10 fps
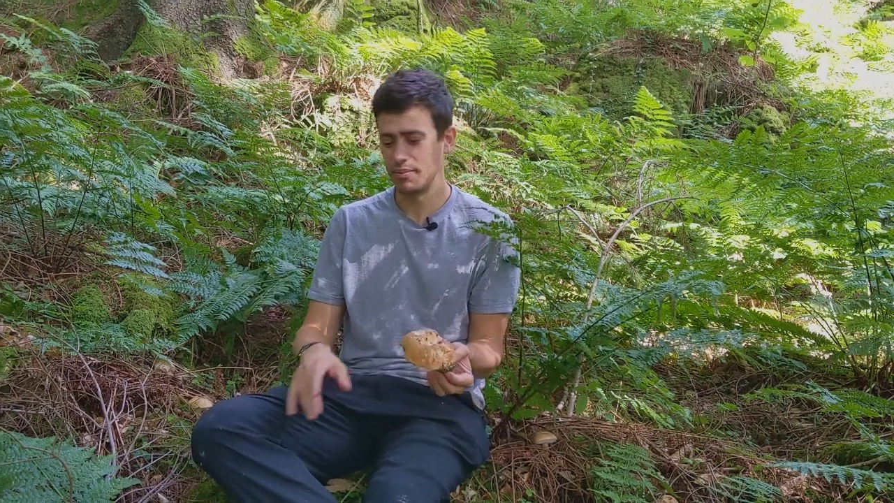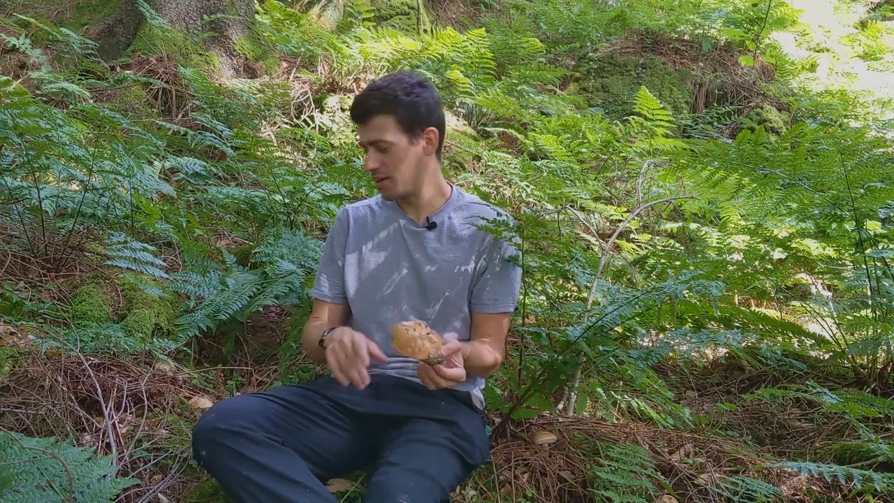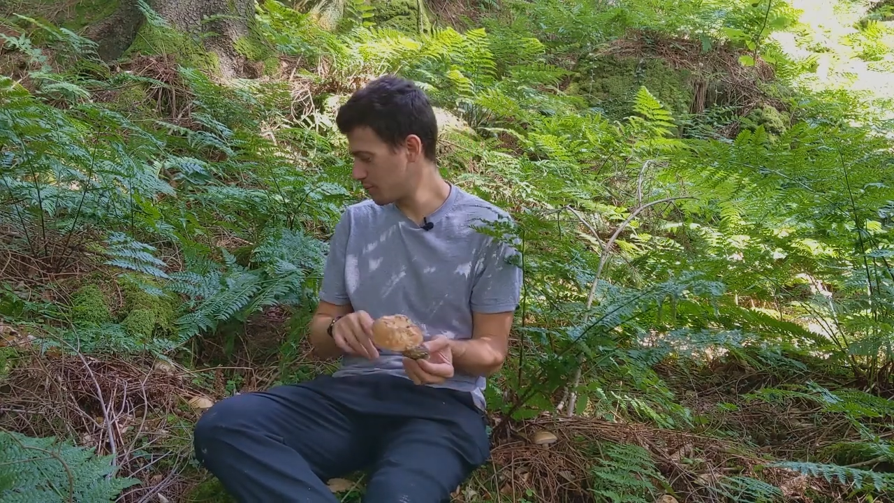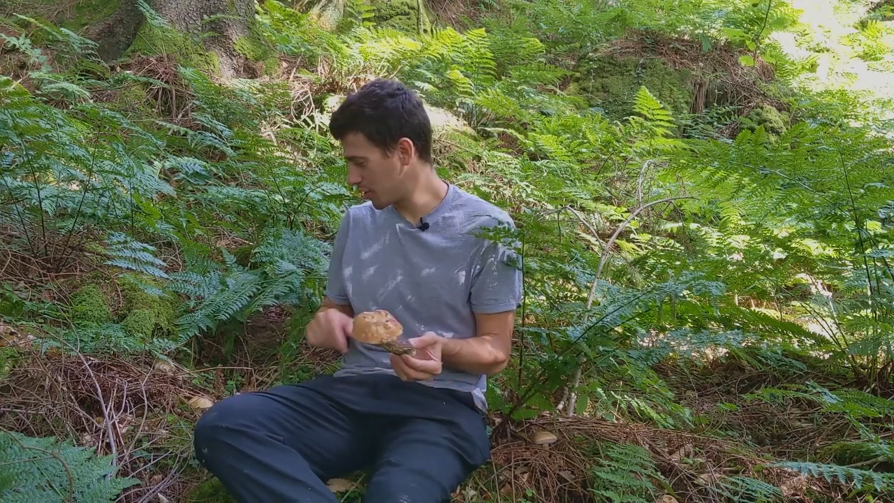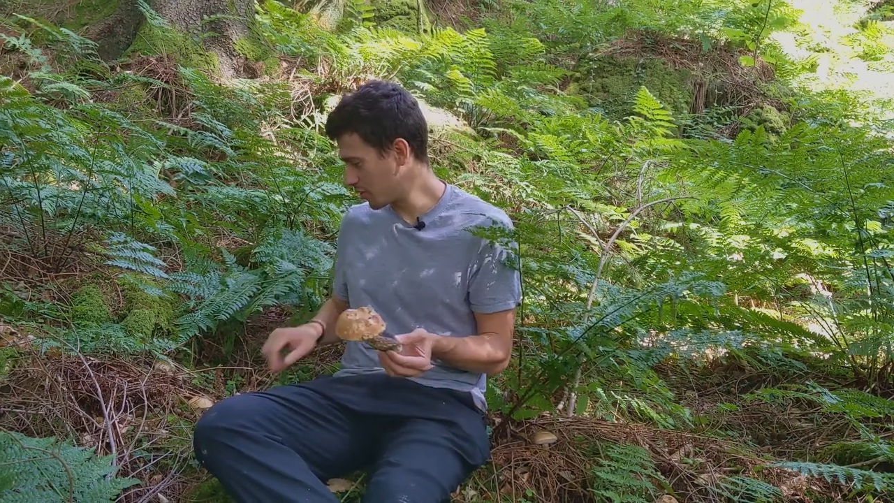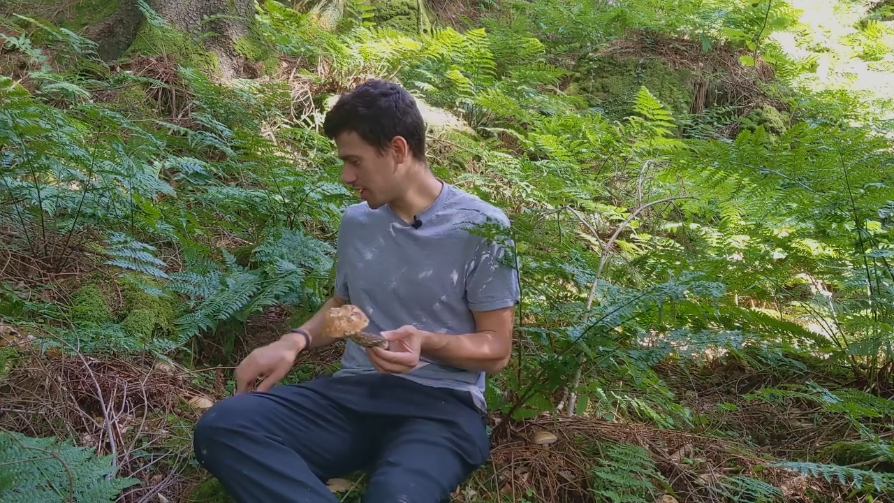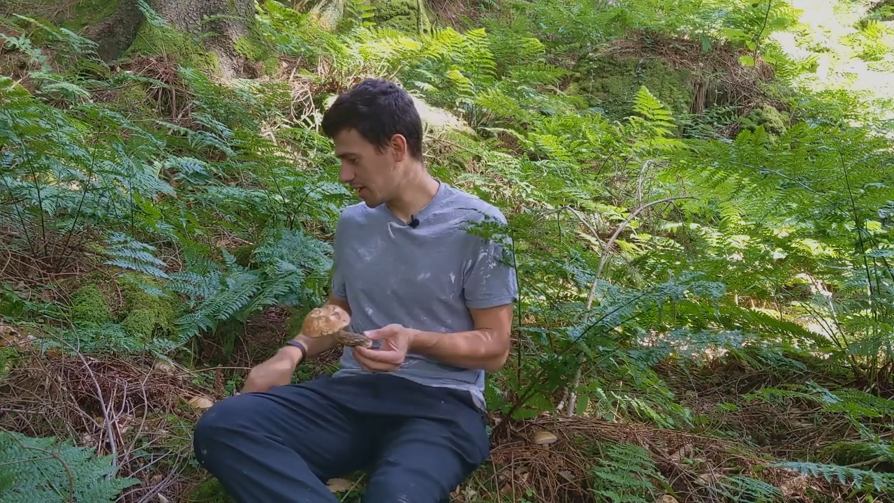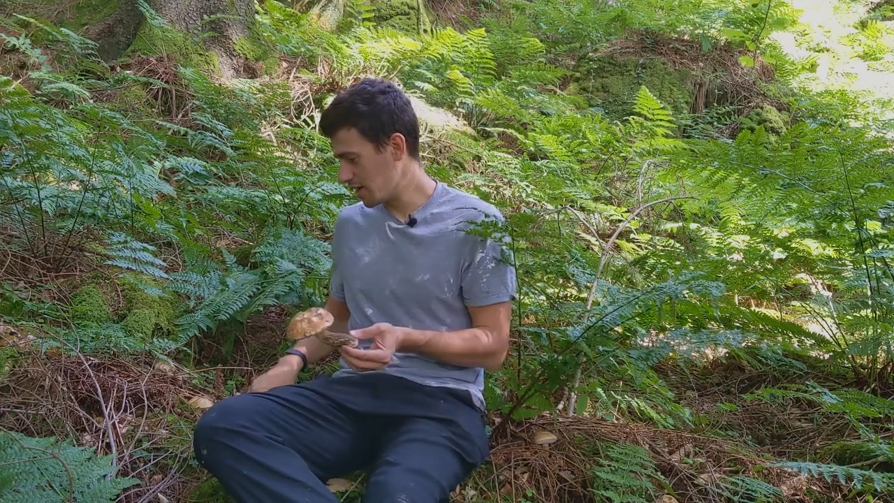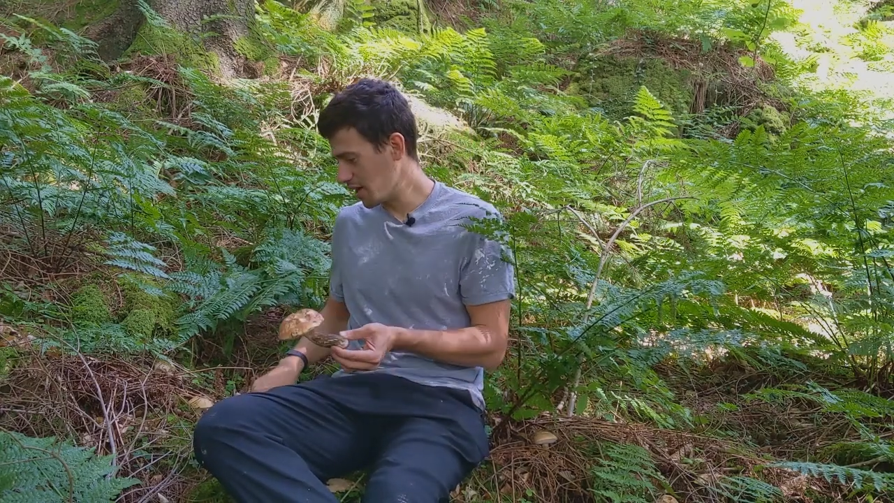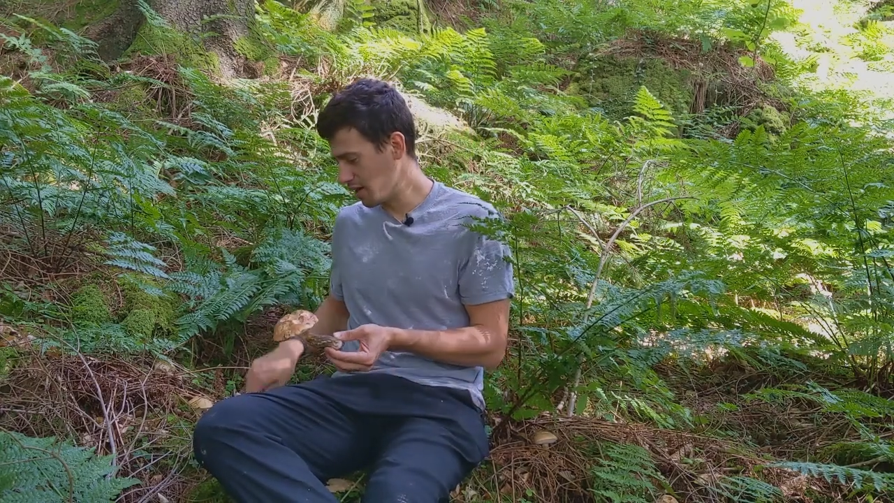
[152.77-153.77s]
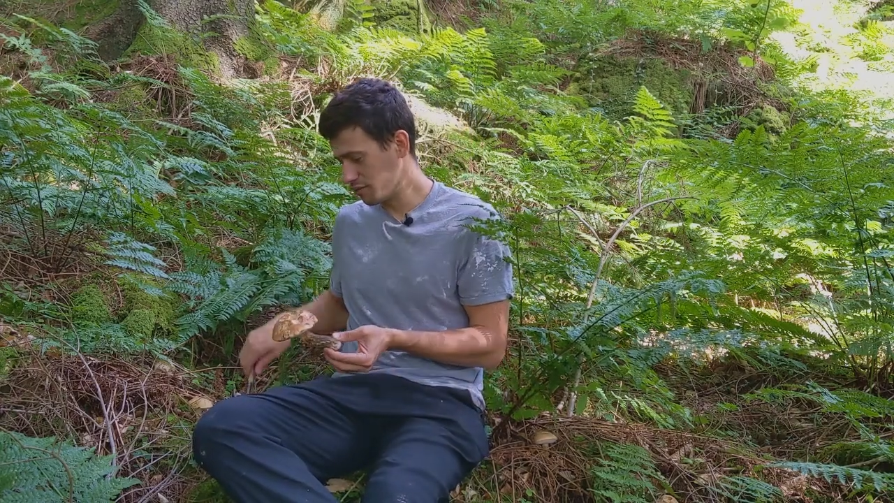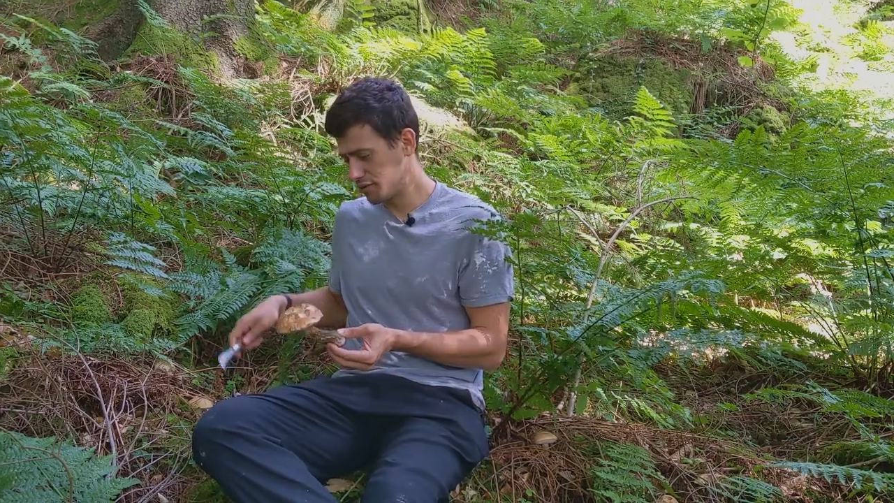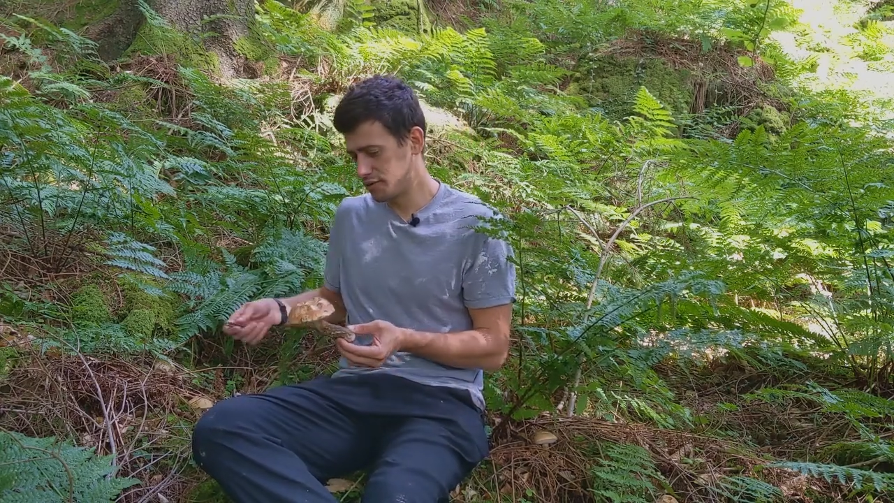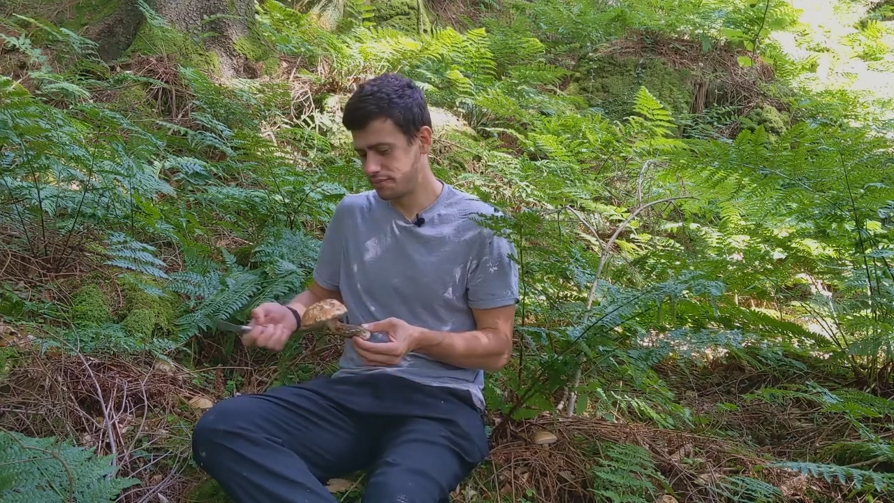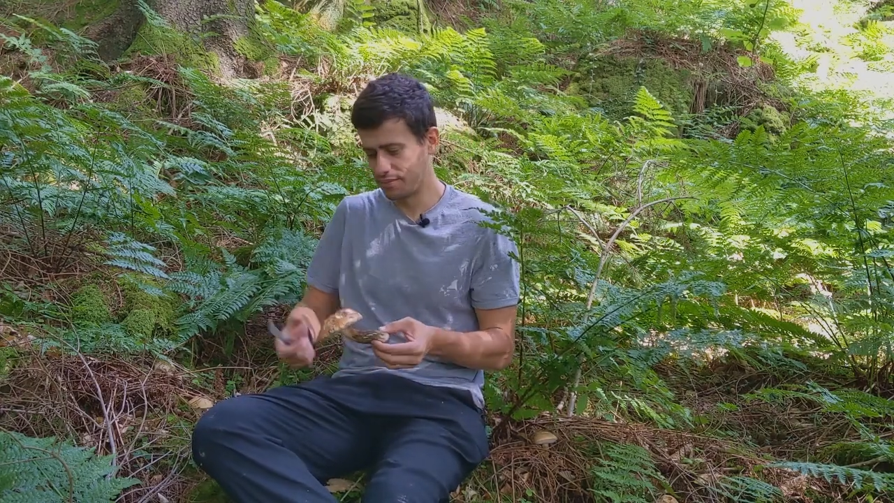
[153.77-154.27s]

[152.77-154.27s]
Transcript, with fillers: If we cut it in half,